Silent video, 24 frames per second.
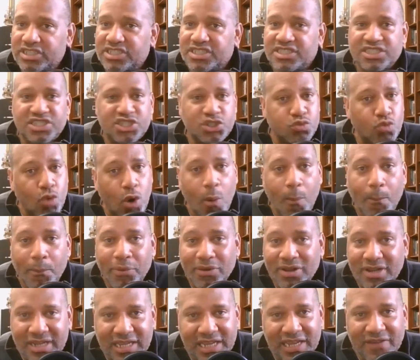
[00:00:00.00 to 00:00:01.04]
She said, you won't
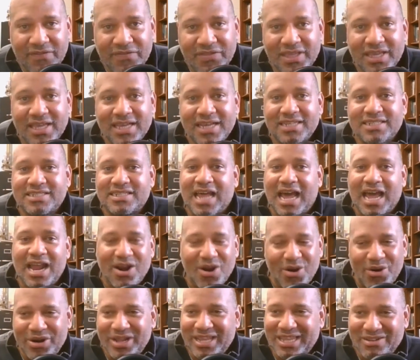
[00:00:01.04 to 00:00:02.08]
believe this. I'd
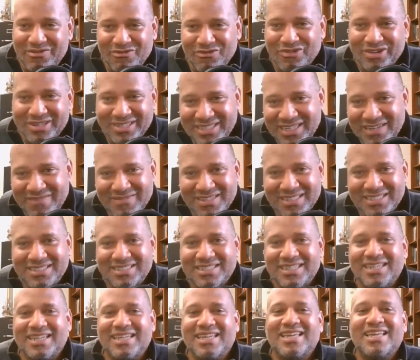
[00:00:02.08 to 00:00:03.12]
already received the
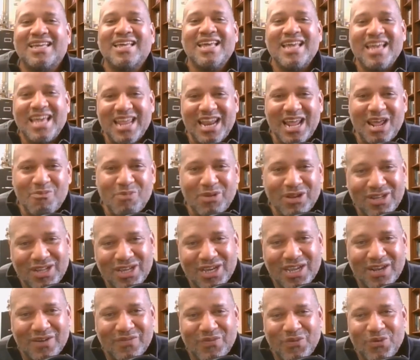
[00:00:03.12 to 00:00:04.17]
CD, and I'd been
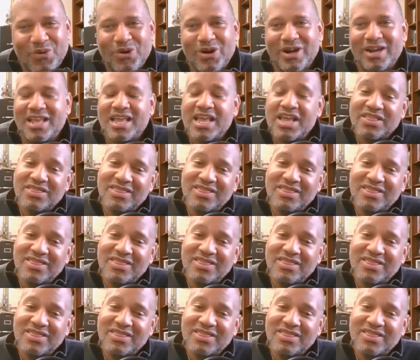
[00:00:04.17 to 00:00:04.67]
looking for it.